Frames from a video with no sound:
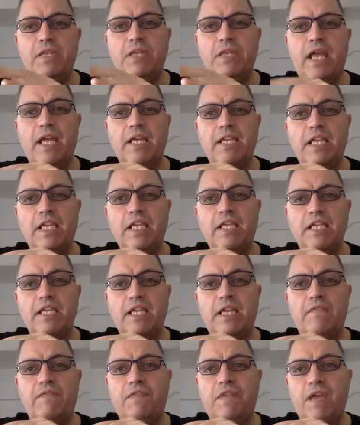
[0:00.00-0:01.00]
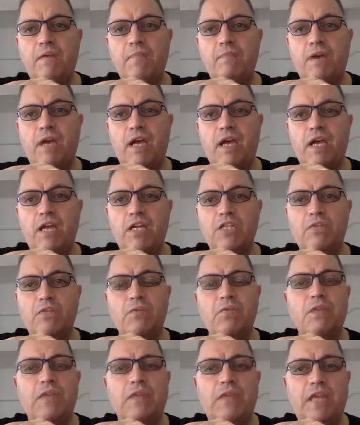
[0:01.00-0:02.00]
bill and i needed to give them uh, a
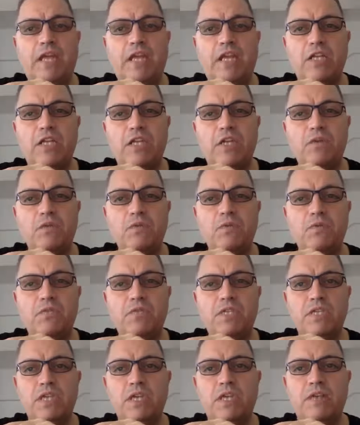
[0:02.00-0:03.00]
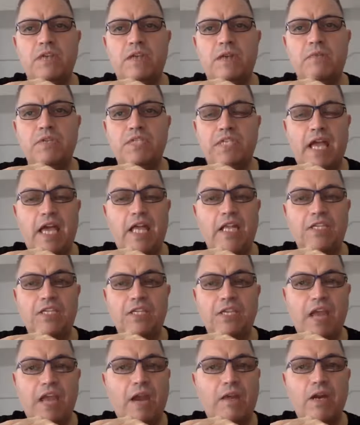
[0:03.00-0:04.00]
tool that they could use that was kind of
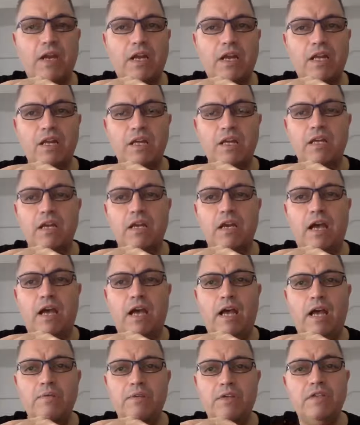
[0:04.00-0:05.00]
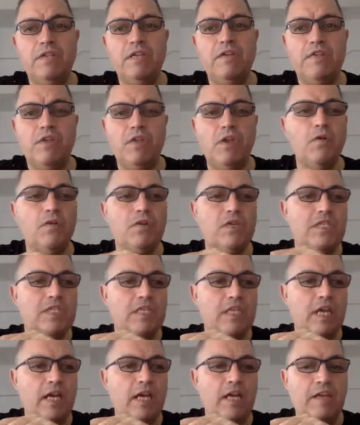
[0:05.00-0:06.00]
generic uh, you'll even
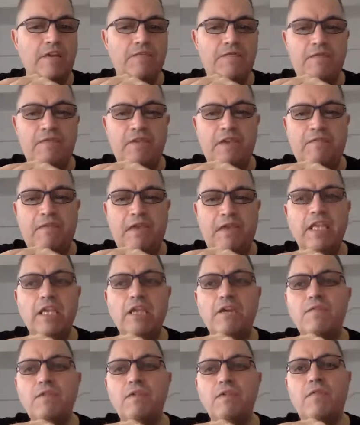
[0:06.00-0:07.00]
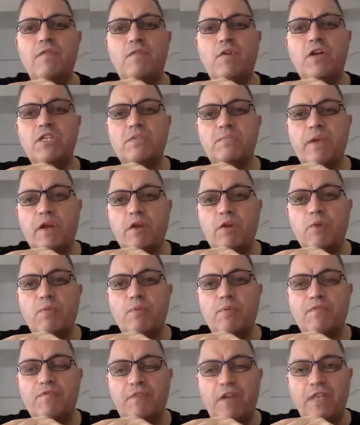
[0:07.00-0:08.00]
notice uh, if, if any of you have watched my
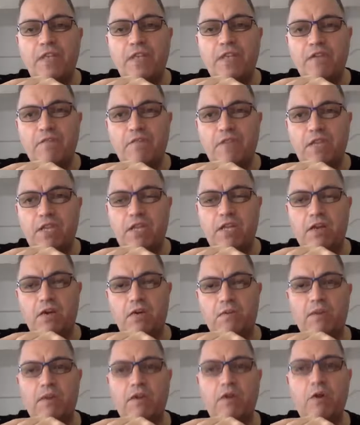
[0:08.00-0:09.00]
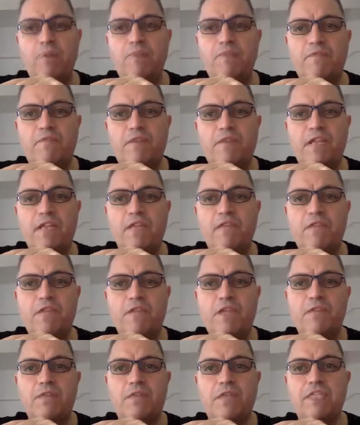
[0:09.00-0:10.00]
corporate funding video, my corporate funding
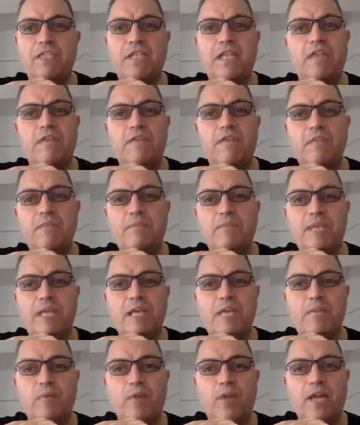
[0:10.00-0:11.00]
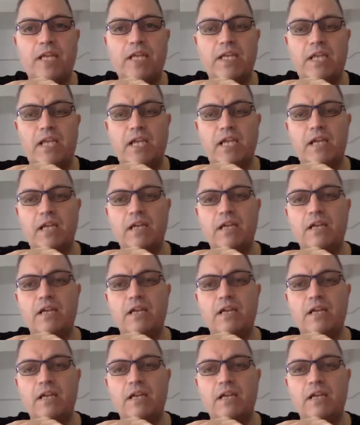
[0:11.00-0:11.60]
video doesn't have any peak branding.